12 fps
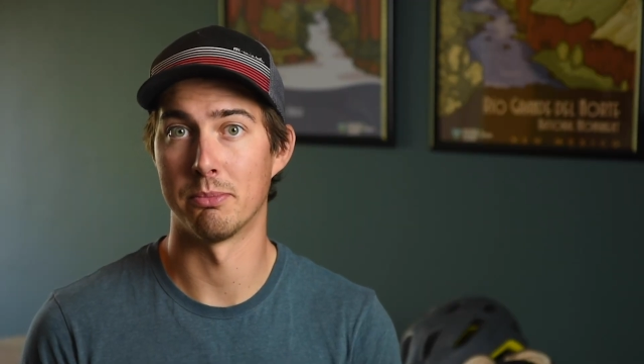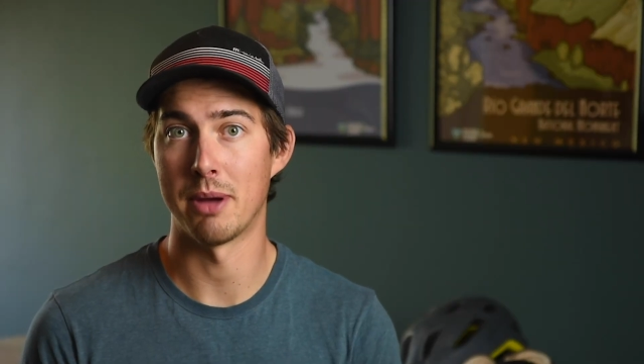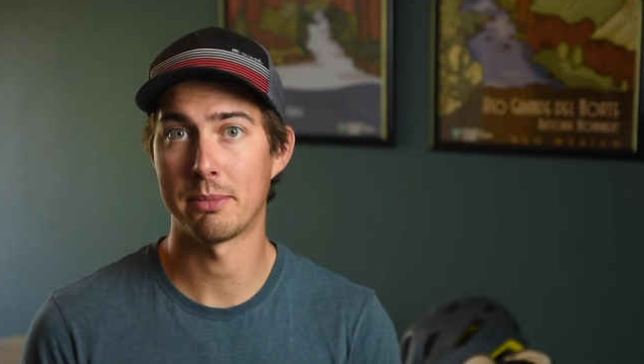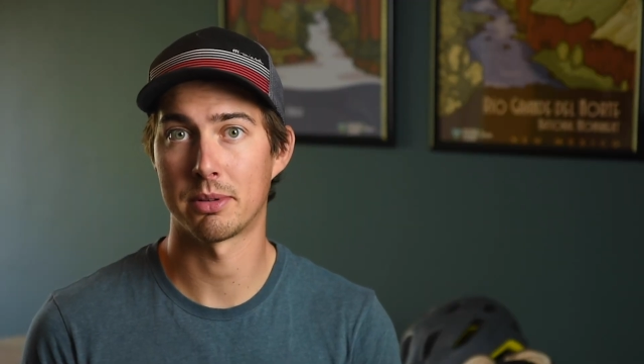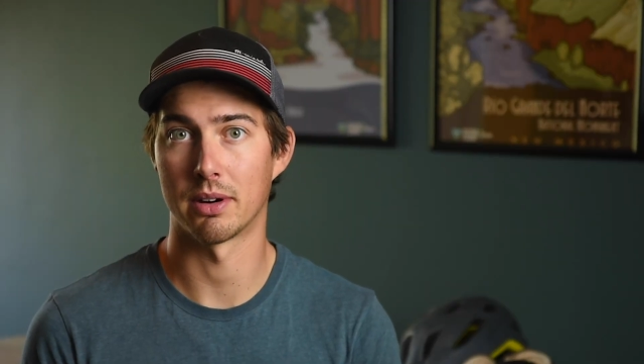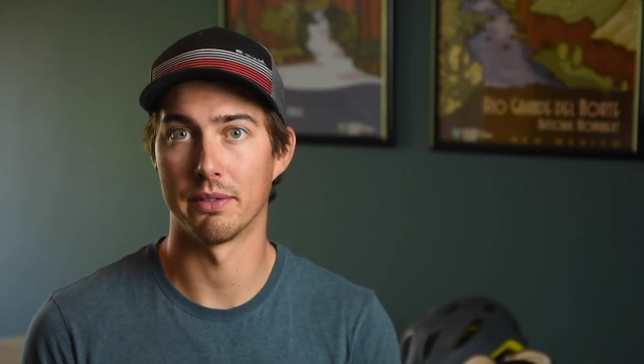
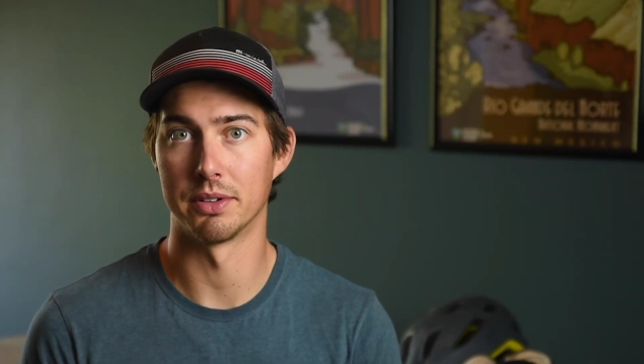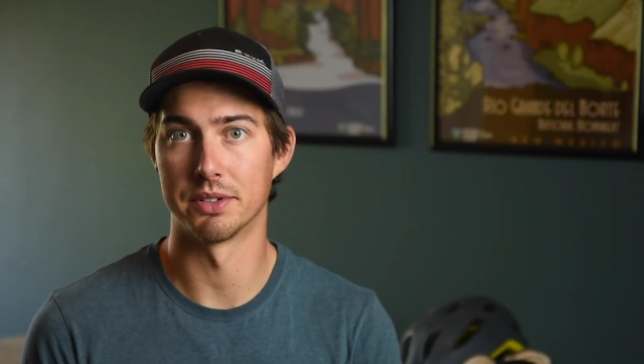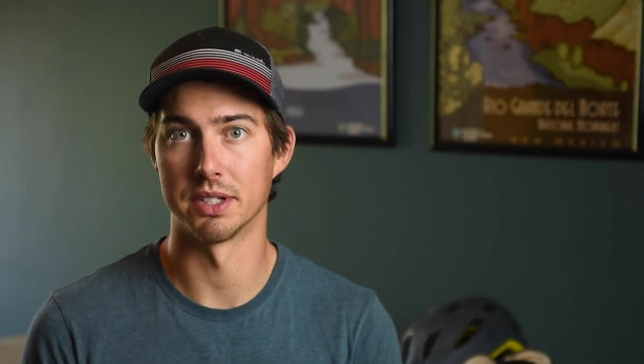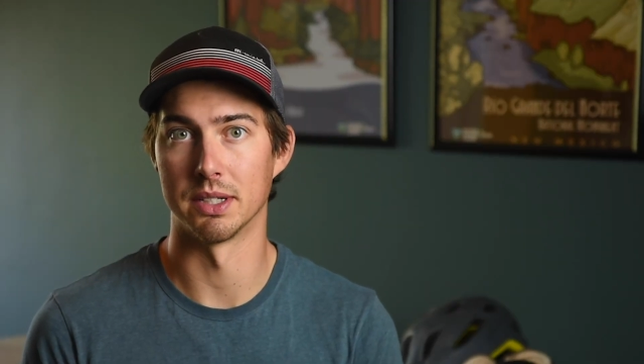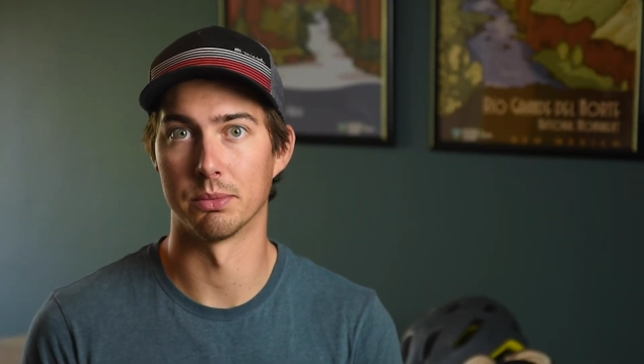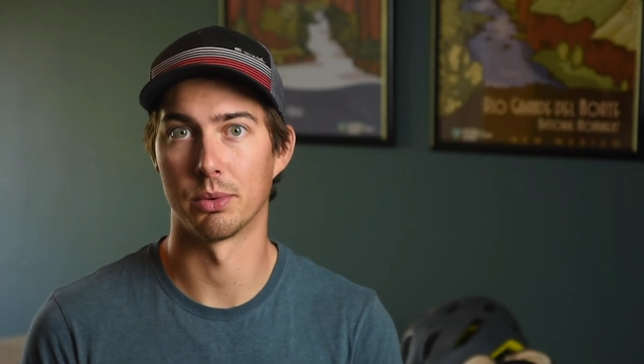member of your
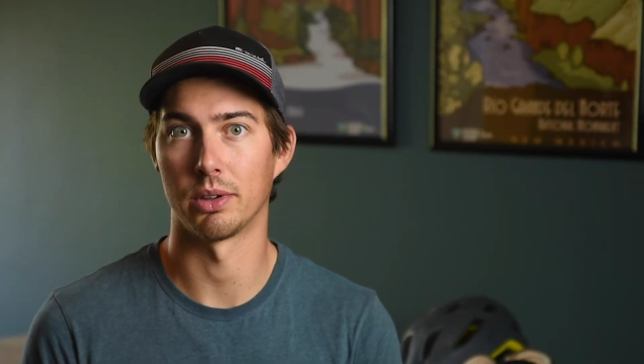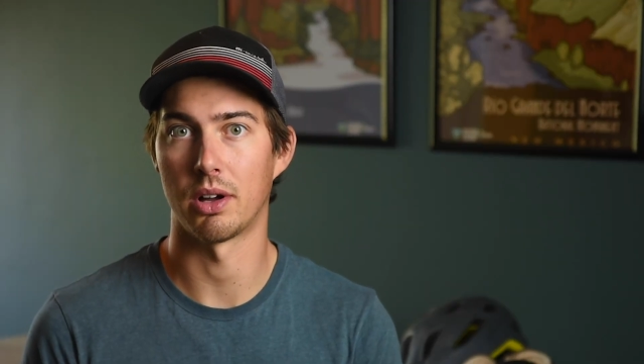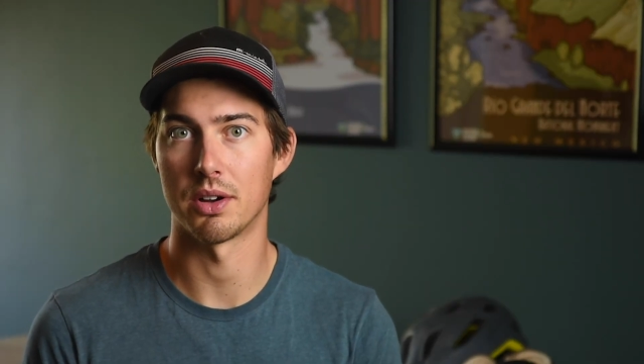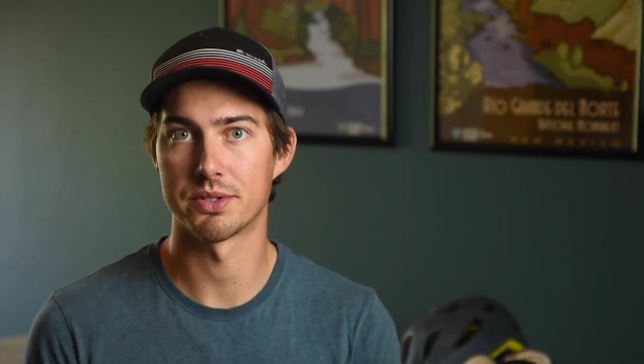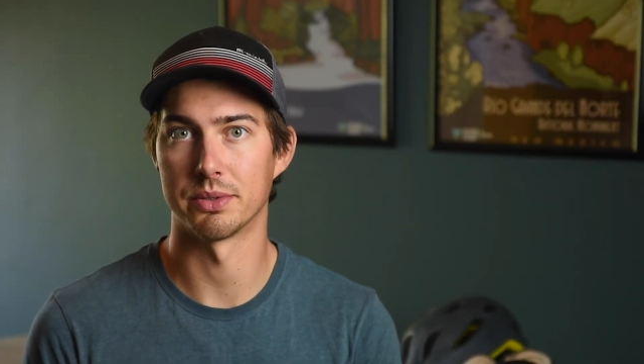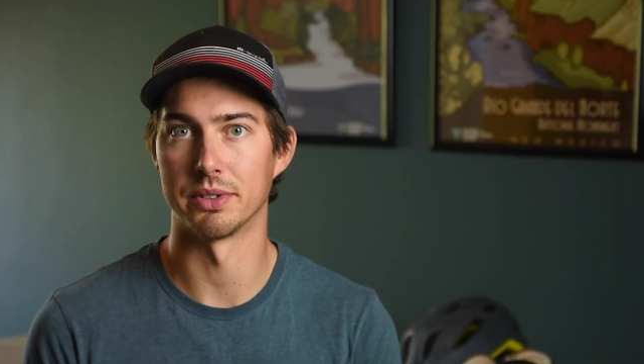team will
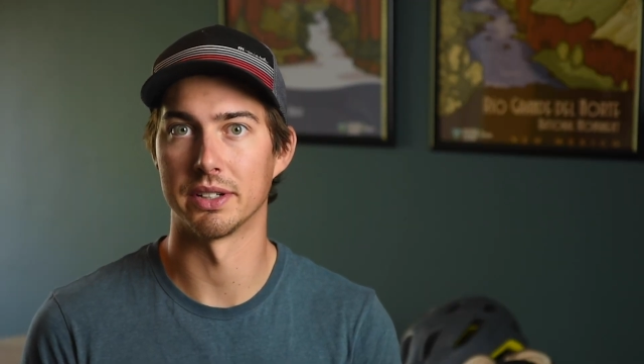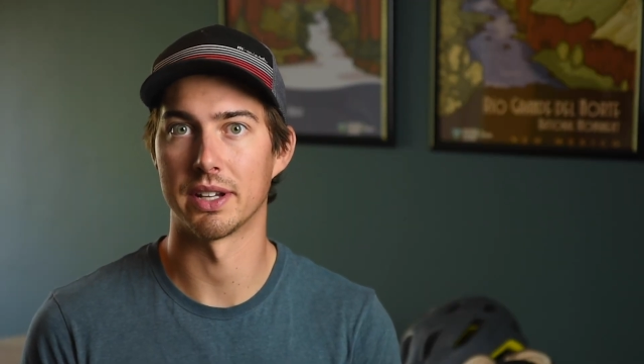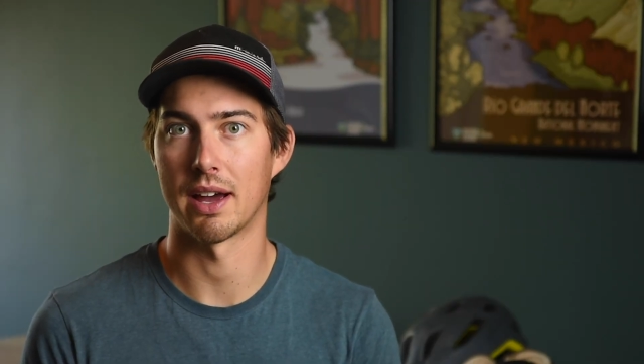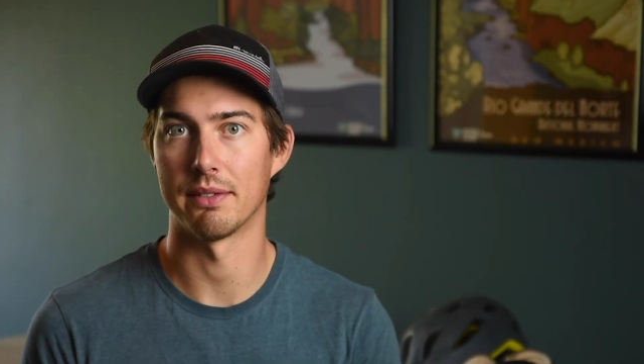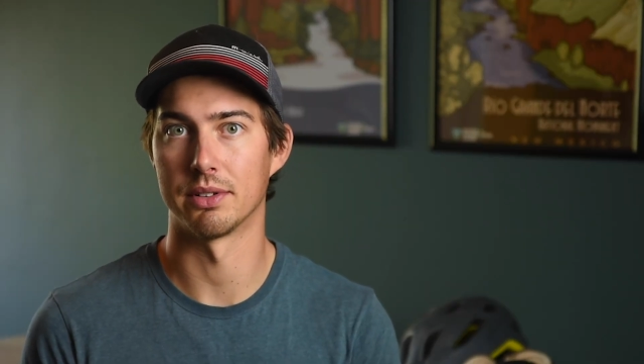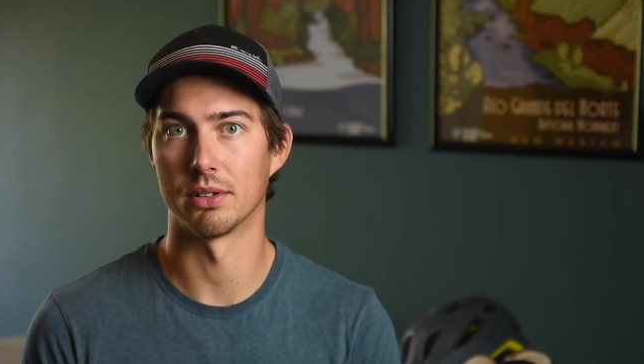also need
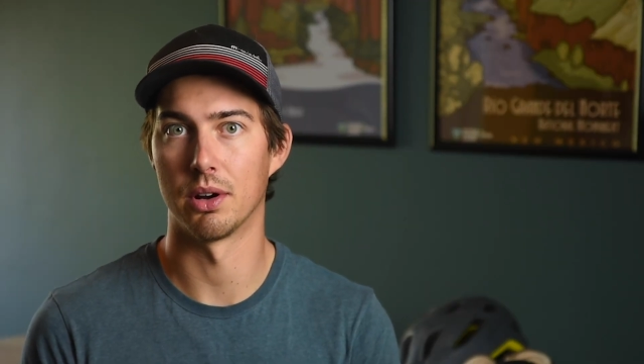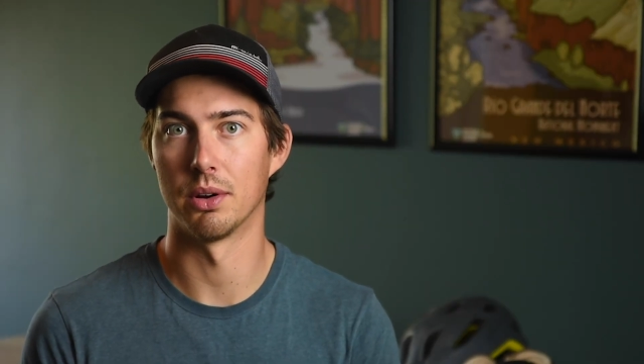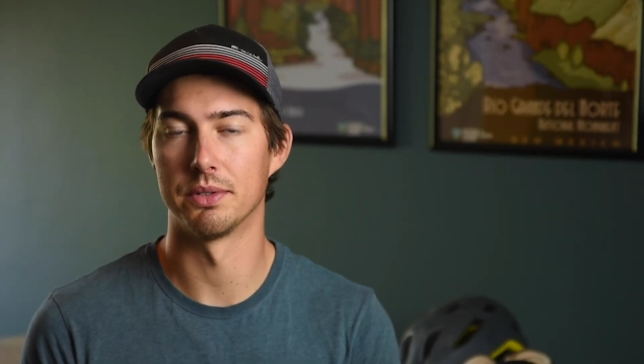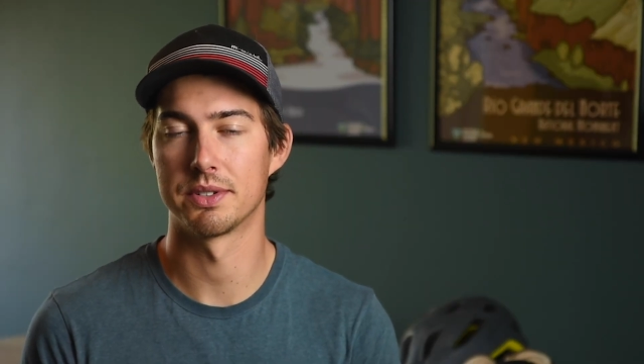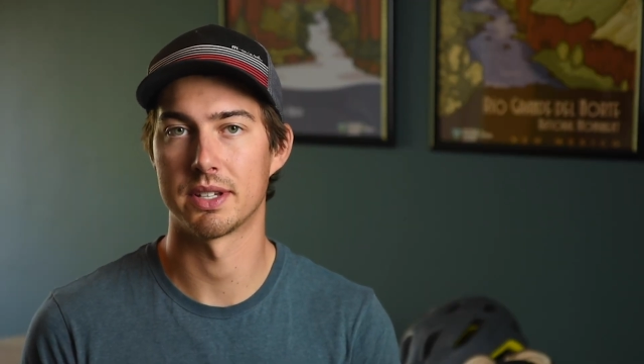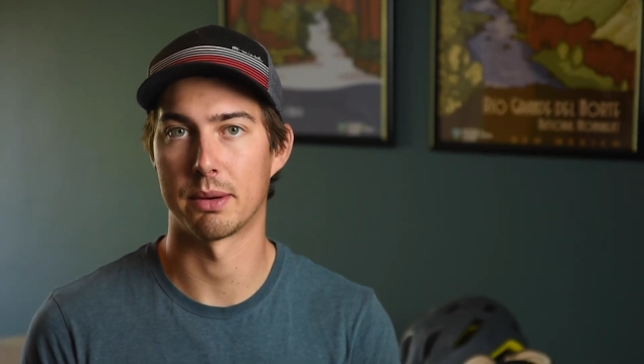to have their
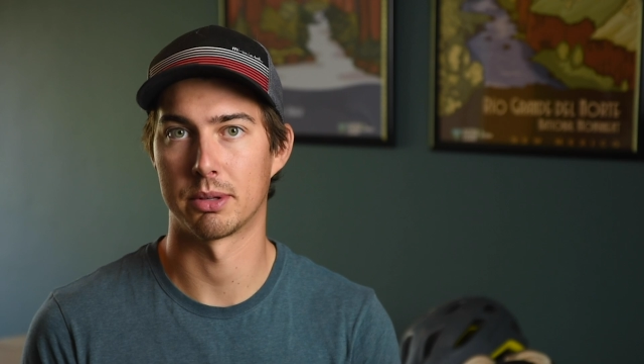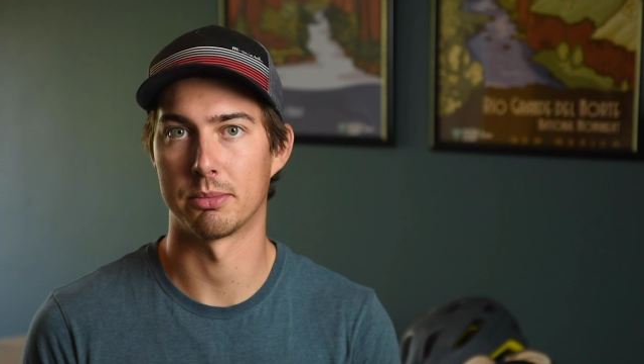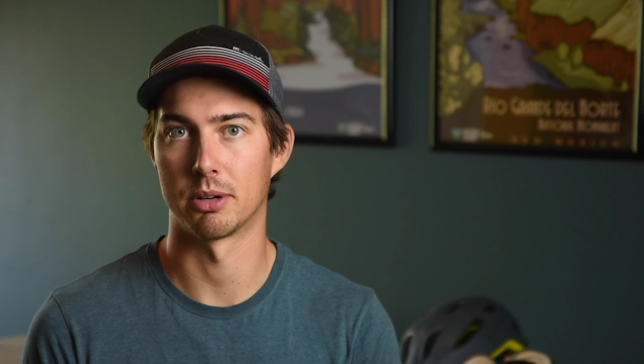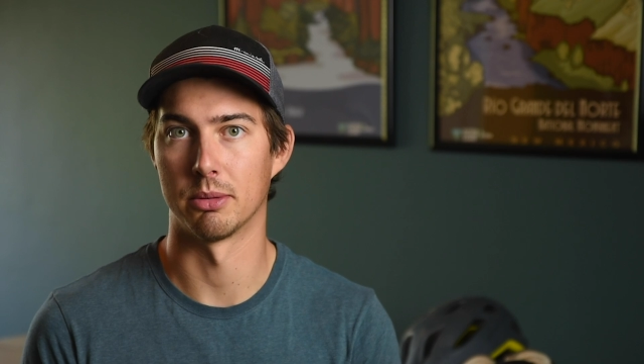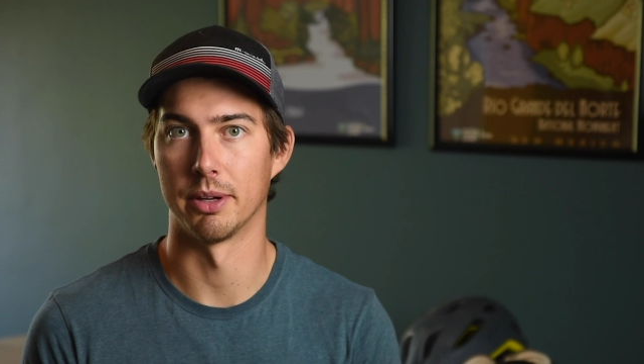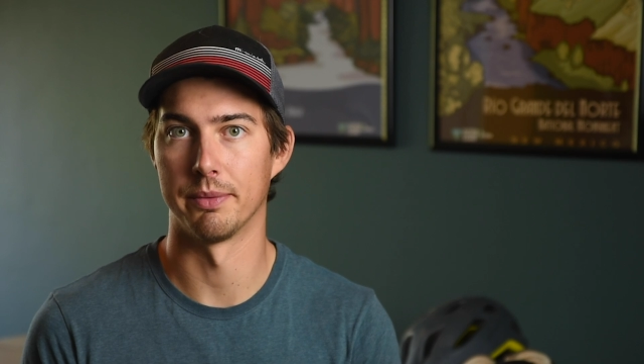own separate
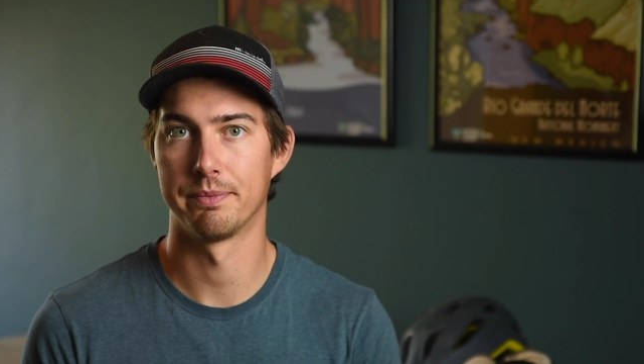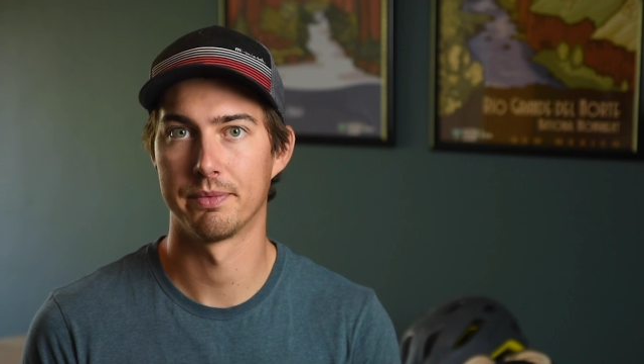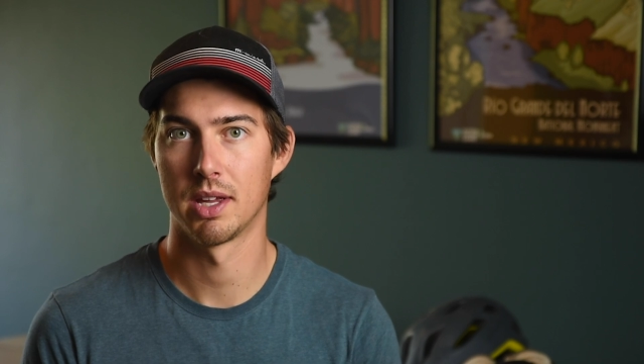permit.